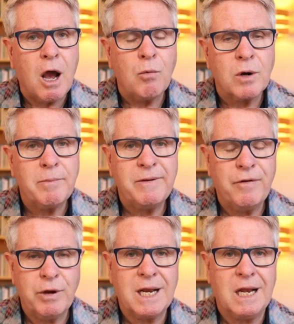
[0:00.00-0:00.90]
I want to be
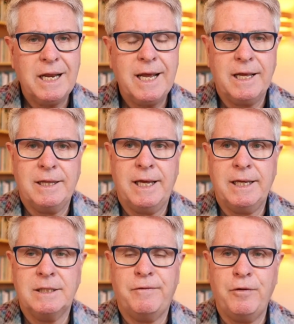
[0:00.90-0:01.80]
very clear
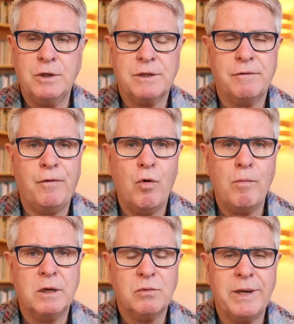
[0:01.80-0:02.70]
that first and
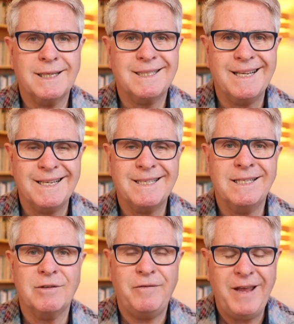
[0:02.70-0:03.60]
foremost, we are
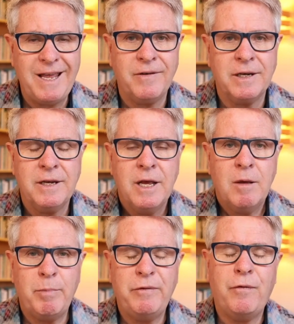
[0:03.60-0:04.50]
citizens of heaven
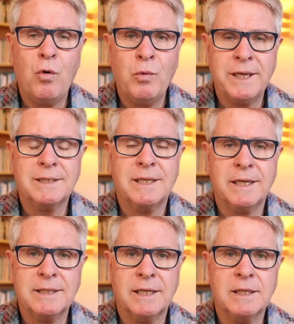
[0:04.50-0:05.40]
before we are
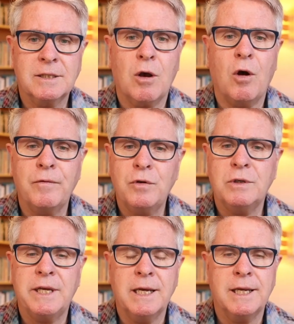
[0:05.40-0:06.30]
citizens of
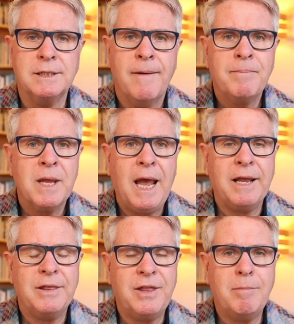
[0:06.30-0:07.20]
New Zealand.
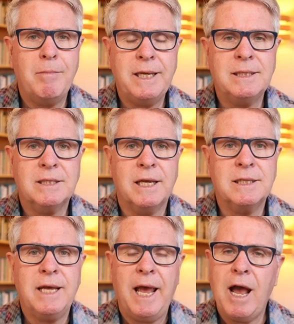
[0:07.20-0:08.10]
And that means
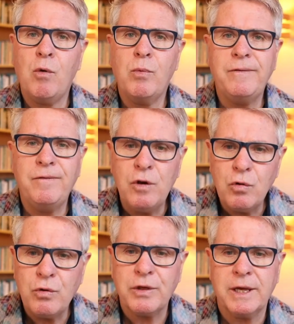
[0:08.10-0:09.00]
that how we
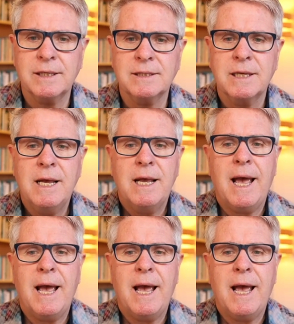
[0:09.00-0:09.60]
view things